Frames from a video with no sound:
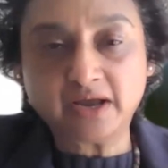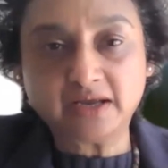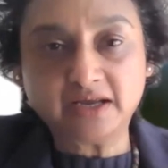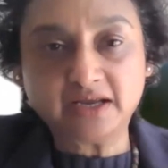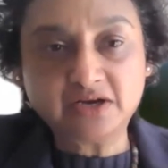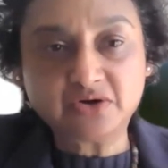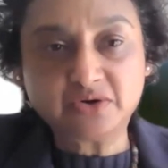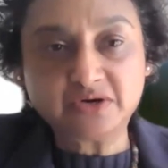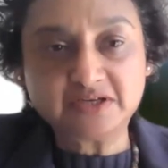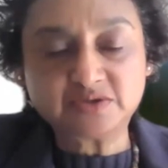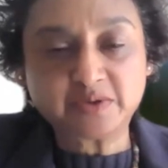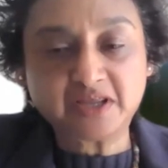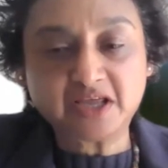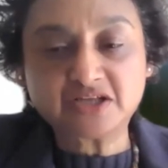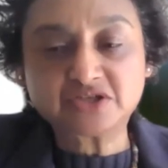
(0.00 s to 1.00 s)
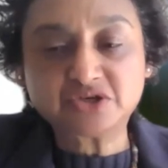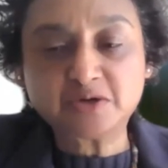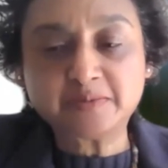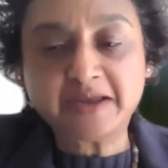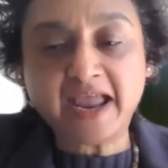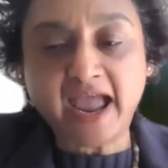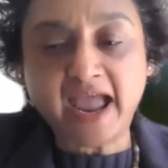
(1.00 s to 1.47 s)
increase, whether it's going
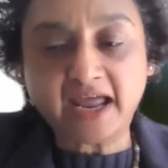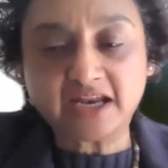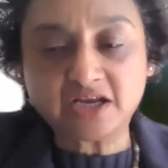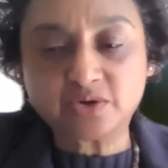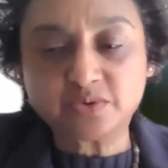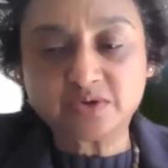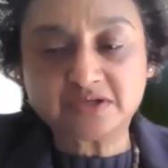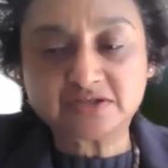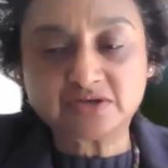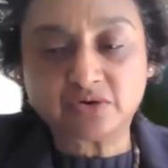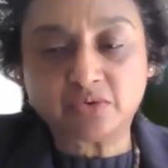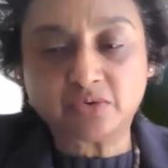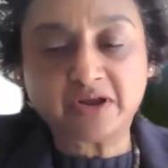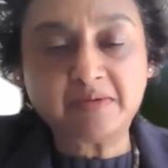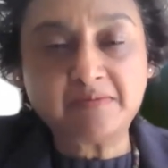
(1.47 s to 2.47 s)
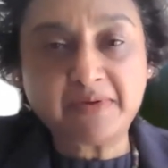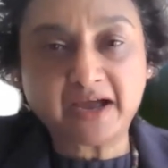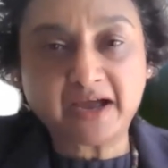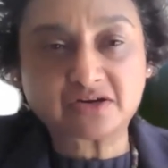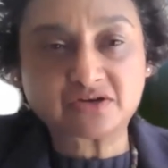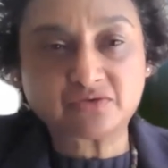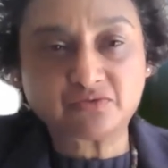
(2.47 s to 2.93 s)
to be adequate or
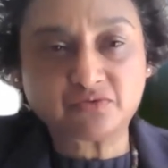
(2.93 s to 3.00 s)
impact